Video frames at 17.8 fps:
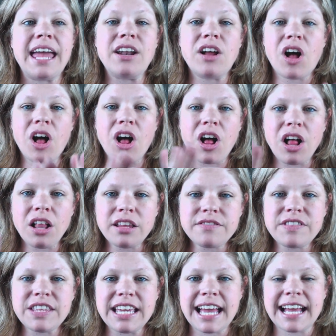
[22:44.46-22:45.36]
And
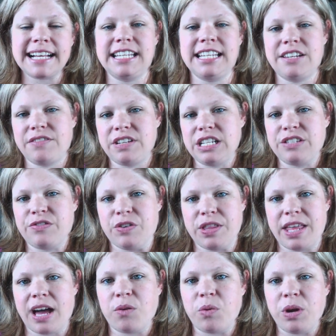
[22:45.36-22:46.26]
all of the
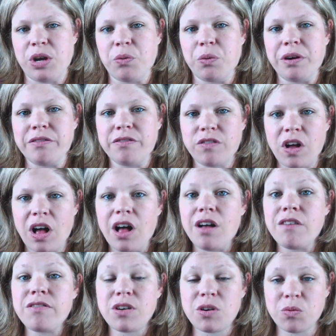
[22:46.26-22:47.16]
activities for that week
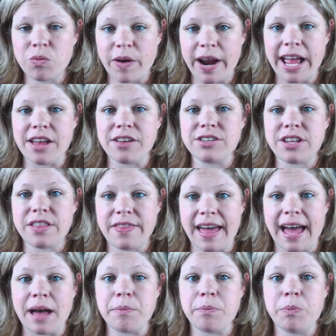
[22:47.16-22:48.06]
revolve
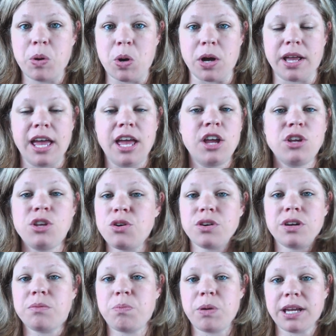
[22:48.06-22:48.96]
around that book.
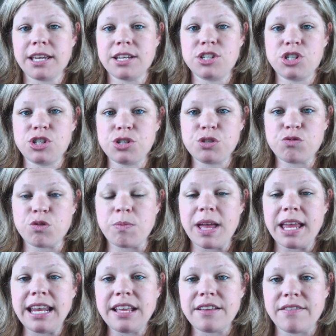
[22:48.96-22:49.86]
You can pick and choose
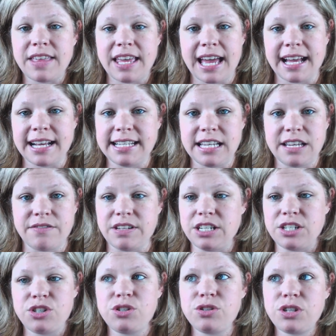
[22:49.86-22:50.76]
from any of the
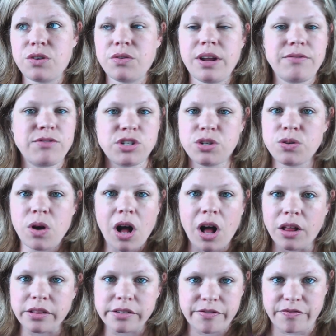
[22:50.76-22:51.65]
activities. You don't have to do
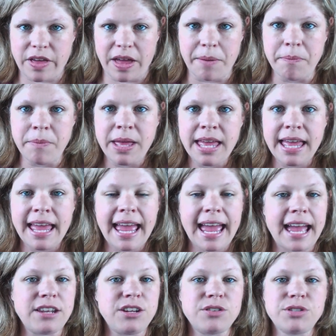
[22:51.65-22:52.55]
all of them,
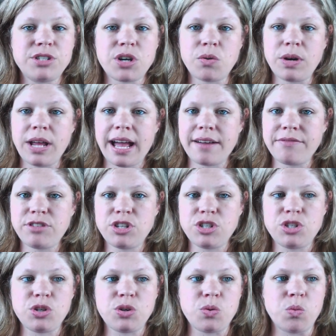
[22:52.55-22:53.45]
and you don't have
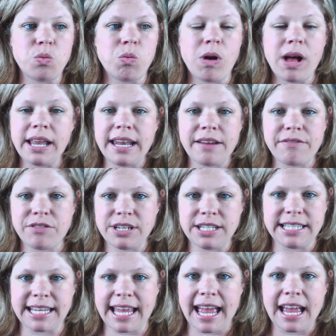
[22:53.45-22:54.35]
to do one
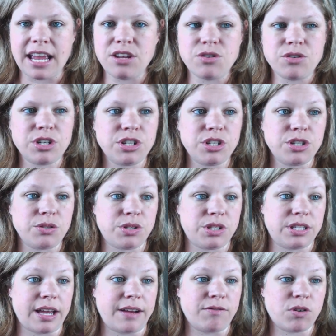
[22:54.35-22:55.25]
every day. You can
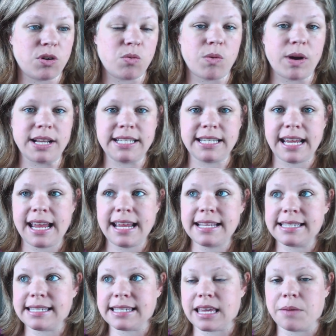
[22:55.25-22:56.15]
do several one
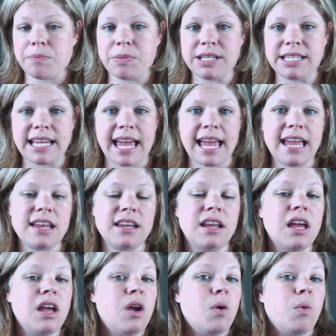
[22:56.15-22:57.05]
day and skip a
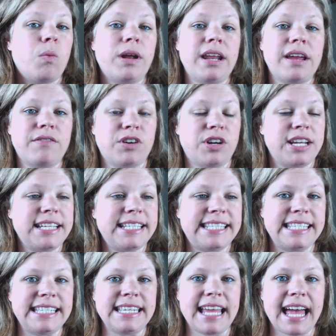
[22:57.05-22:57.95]
day and whatever.
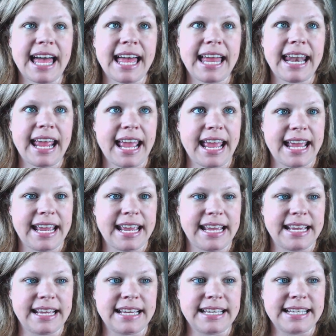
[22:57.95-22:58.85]
It's not
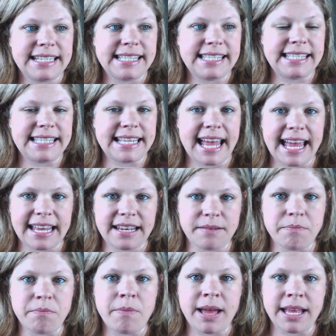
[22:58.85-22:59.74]
a
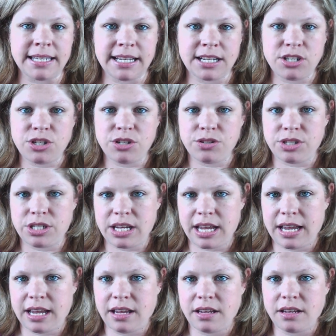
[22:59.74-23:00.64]
set Monday,
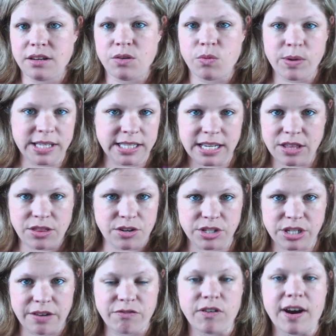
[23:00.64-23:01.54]
Tuesday, Wednesday,
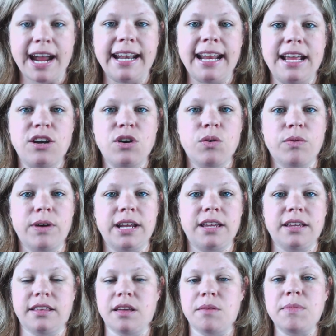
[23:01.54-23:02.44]
Thursday, Friday
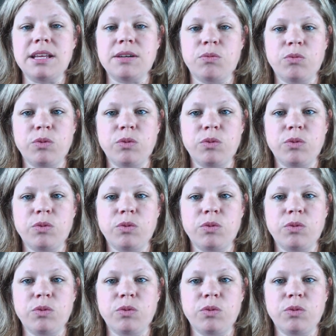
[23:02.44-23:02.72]
curriculum.